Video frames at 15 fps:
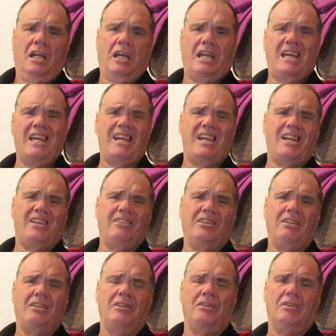
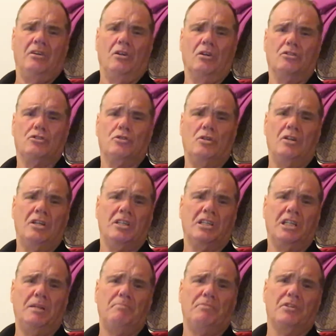And I'll try and
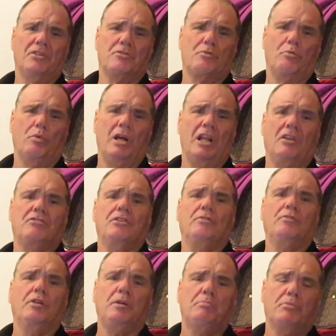keep this
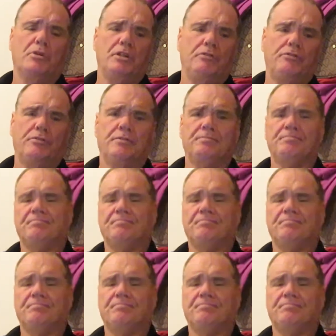relatively brief.